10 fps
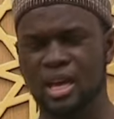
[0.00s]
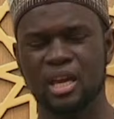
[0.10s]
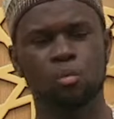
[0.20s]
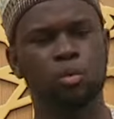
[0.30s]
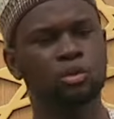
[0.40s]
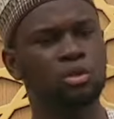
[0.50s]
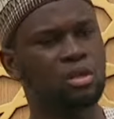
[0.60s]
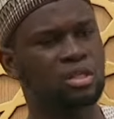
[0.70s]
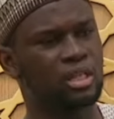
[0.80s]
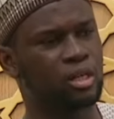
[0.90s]
it will
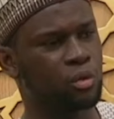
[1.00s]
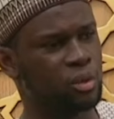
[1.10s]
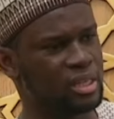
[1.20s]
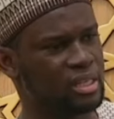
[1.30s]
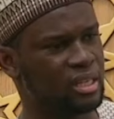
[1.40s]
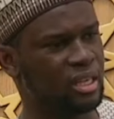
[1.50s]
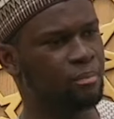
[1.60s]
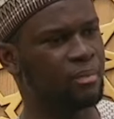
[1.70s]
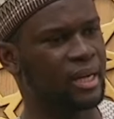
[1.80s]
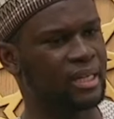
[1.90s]
not decrease in
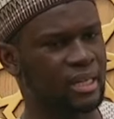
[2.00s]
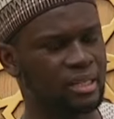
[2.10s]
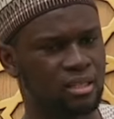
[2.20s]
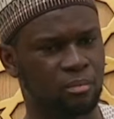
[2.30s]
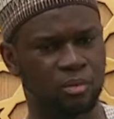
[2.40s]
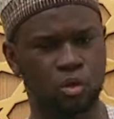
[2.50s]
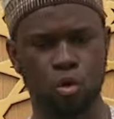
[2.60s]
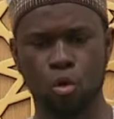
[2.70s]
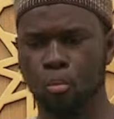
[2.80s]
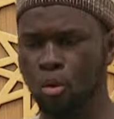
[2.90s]
my kingdom
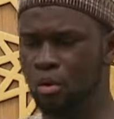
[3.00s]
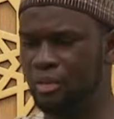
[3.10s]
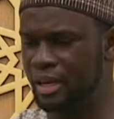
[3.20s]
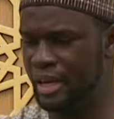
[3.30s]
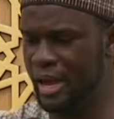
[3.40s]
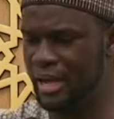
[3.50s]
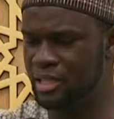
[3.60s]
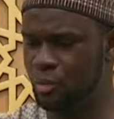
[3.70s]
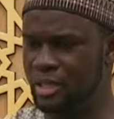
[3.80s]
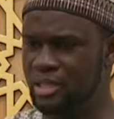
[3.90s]
no more than a
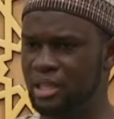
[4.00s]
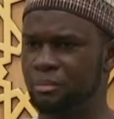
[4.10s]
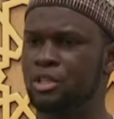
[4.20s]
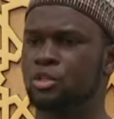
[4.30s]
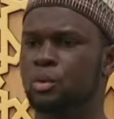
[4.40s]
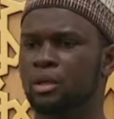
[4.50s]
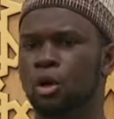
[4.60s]
hand when dipped into an